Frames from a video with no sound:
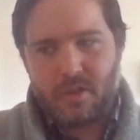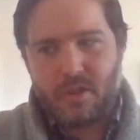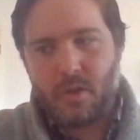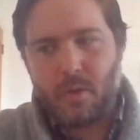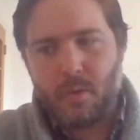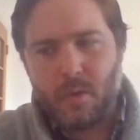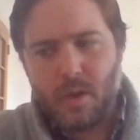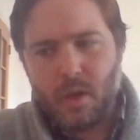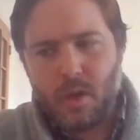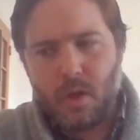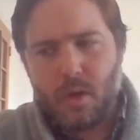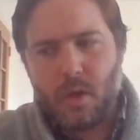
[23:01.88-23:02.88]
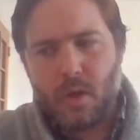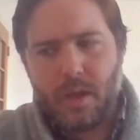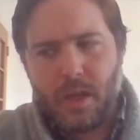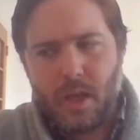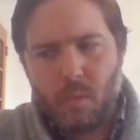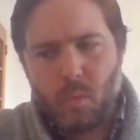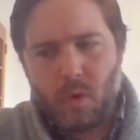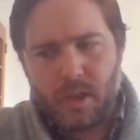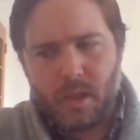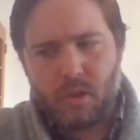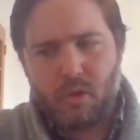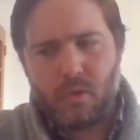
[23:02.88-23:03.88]
so in
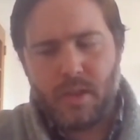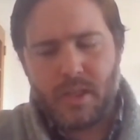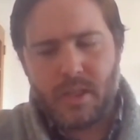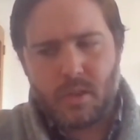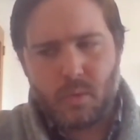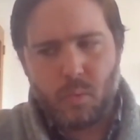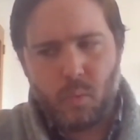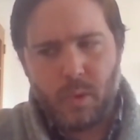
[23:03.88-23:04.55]
working through this,